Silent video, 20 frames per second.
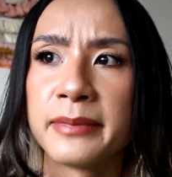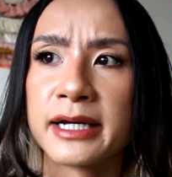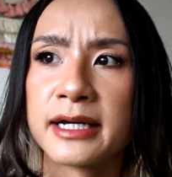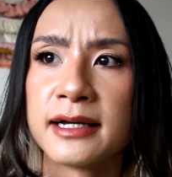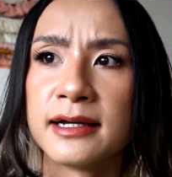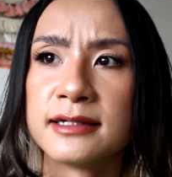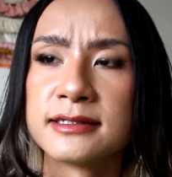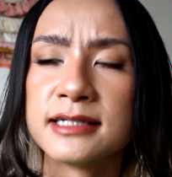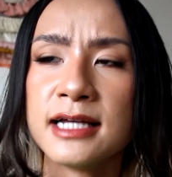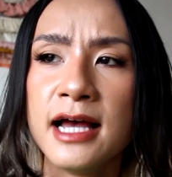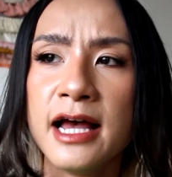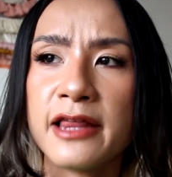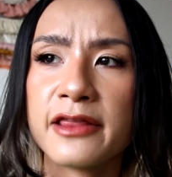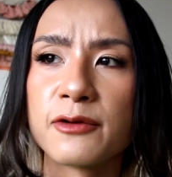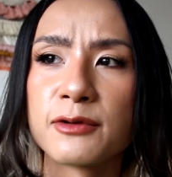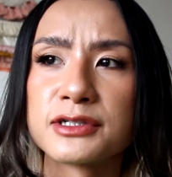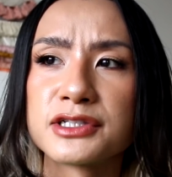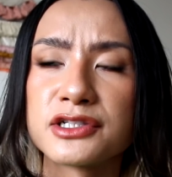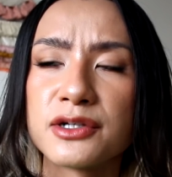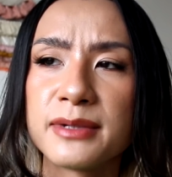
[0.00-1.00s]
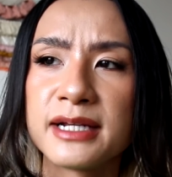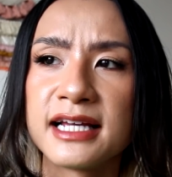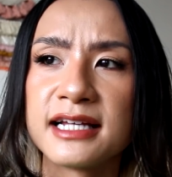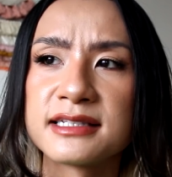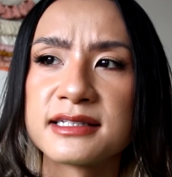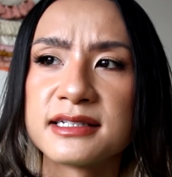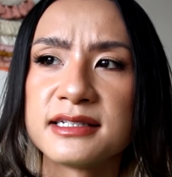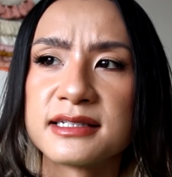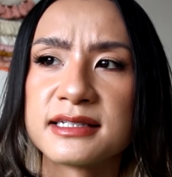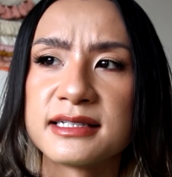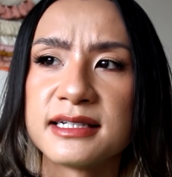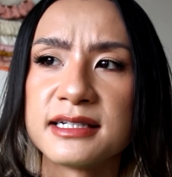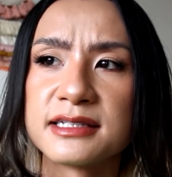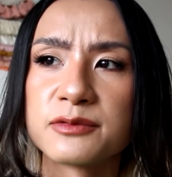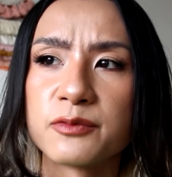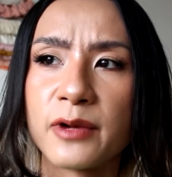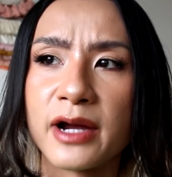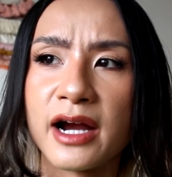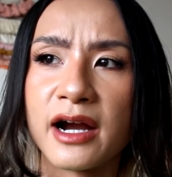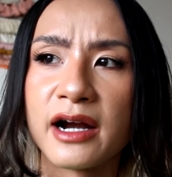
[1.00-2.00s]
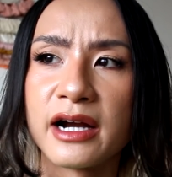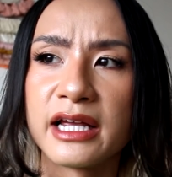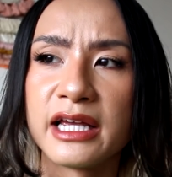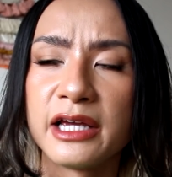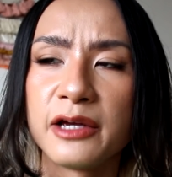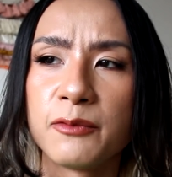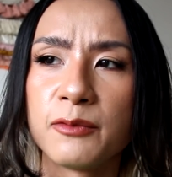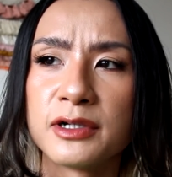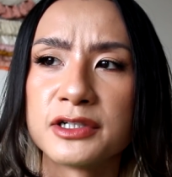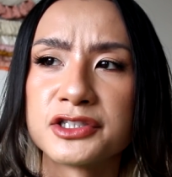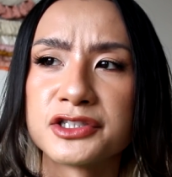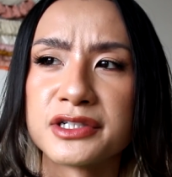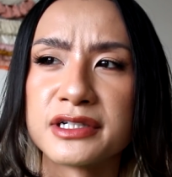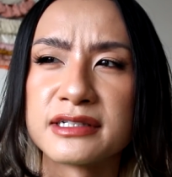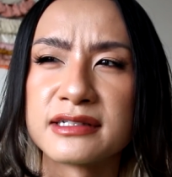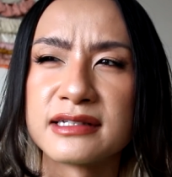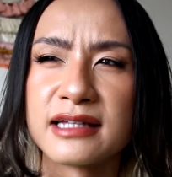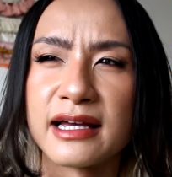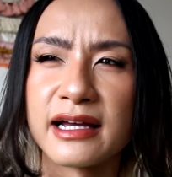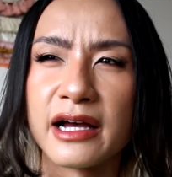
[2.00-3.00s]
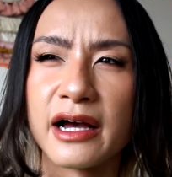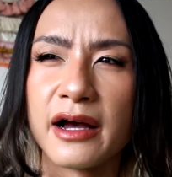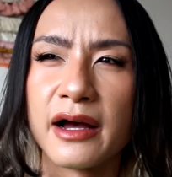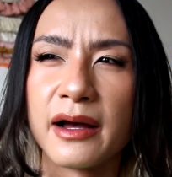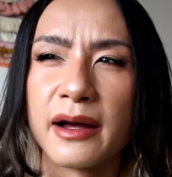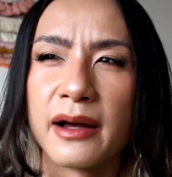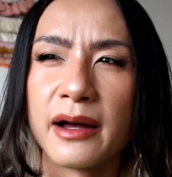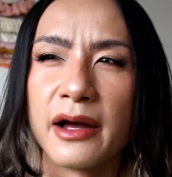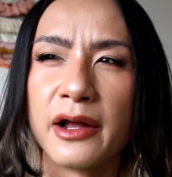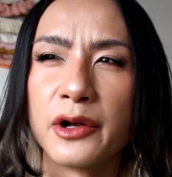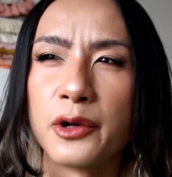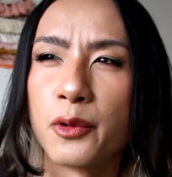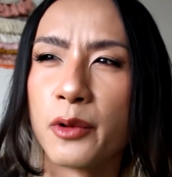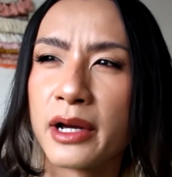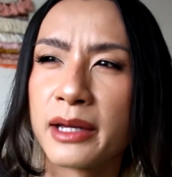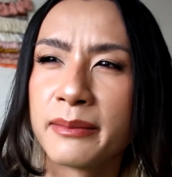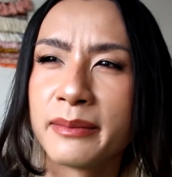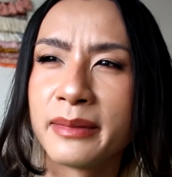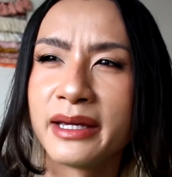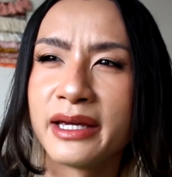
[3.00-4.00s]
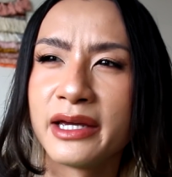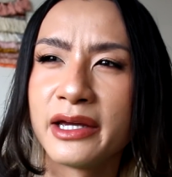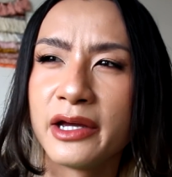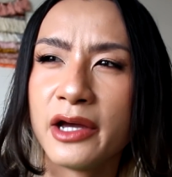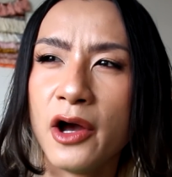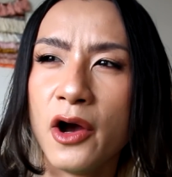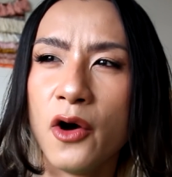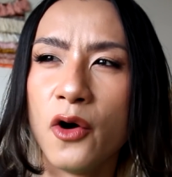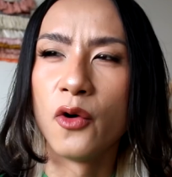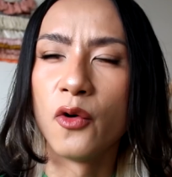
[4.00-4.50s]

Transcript: because there were so many instances where he would just like annoy me,